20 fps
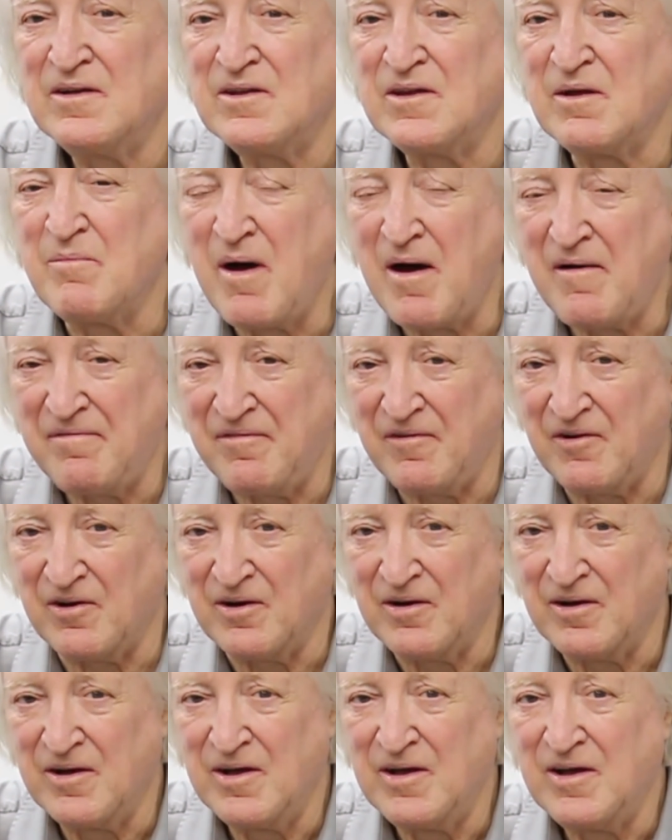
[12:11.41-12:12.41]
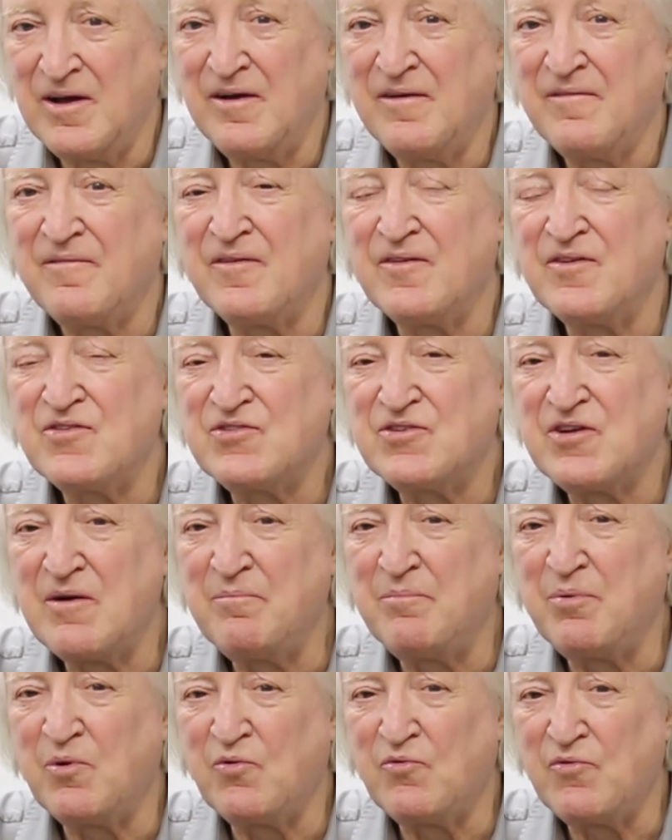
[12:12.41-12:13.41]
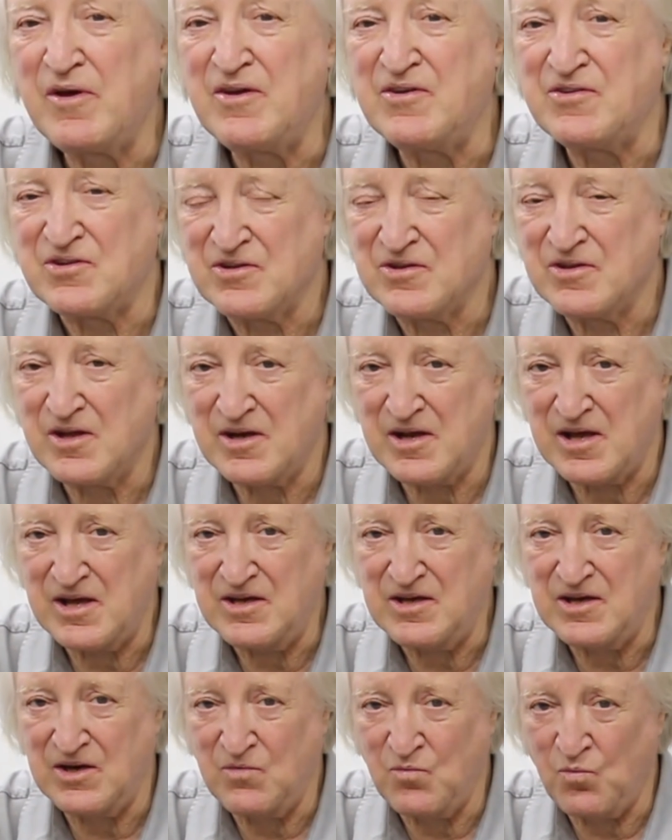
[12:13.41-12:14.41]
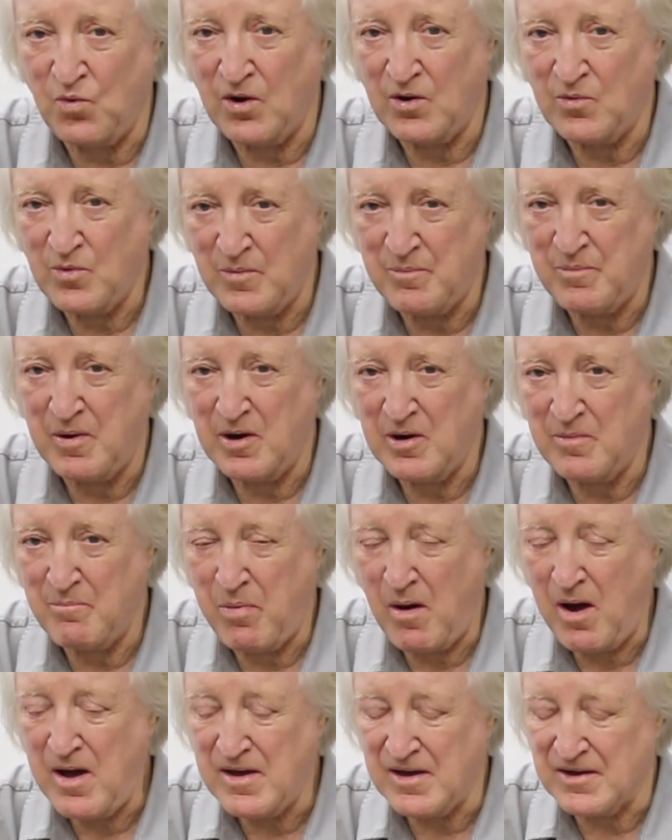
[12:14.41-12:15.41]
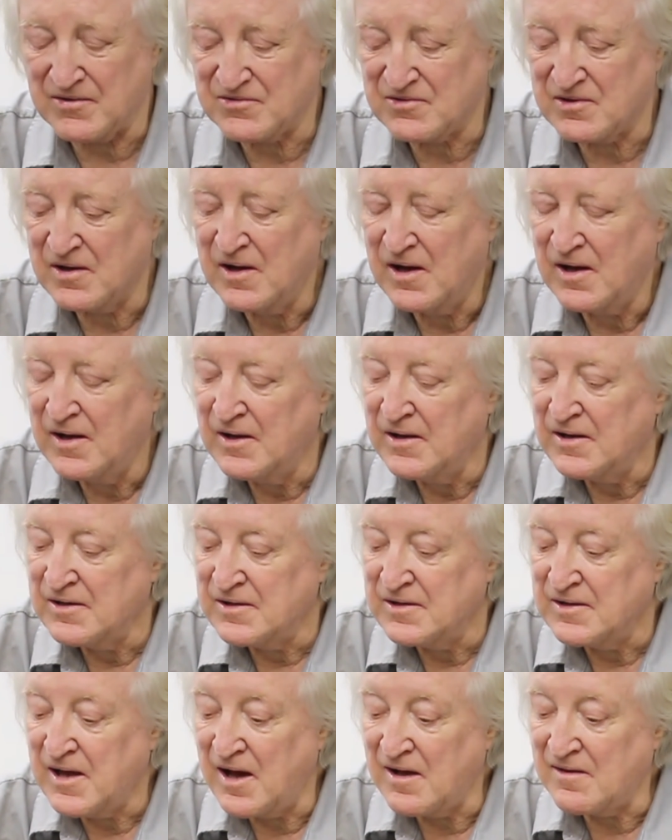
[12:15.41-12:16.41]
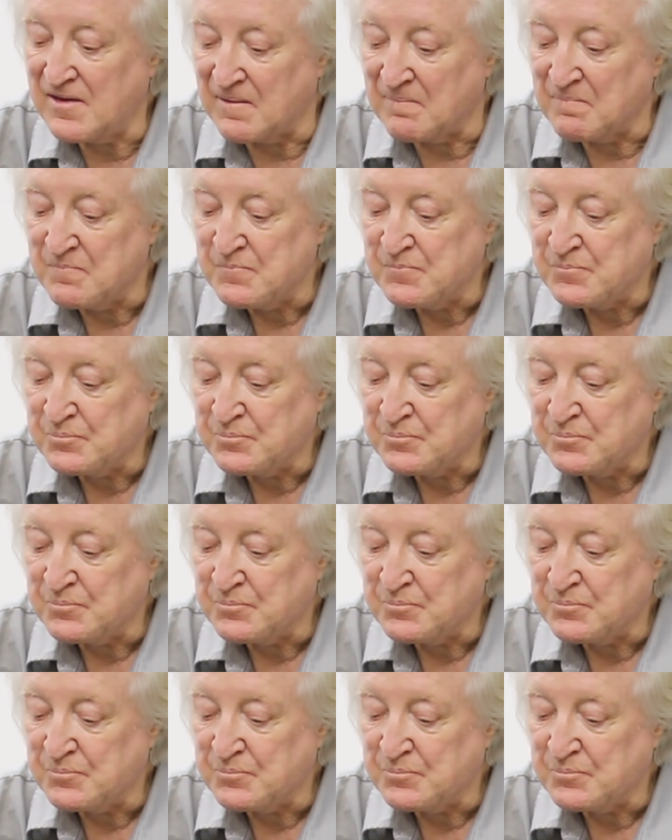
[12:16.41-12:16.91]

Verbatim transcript: the muffler for the simple reason that he didn't want to appear biased. Now then,